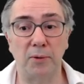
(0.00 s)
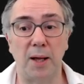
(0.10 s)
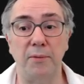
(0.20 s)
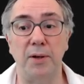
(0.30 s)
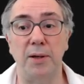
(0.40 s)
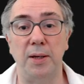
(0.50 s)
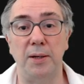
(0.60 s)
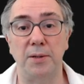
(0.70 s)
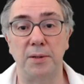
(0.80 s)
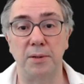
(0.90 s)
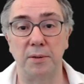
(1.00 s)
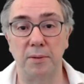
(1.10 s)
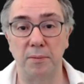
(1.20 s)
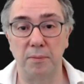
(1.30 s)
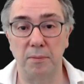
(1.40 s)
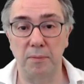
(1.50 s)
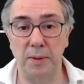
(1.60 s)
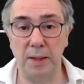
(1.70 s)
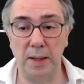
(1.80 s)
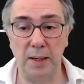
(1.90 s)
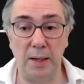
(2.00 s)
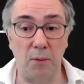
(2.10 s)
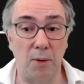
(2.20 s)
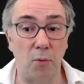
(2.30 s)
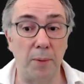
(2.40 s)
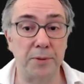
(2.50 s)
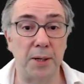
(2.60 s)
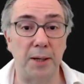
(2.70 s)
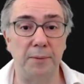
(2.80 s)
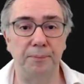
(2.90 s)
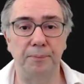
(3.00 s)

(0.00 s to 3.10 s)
Caf.js in our website,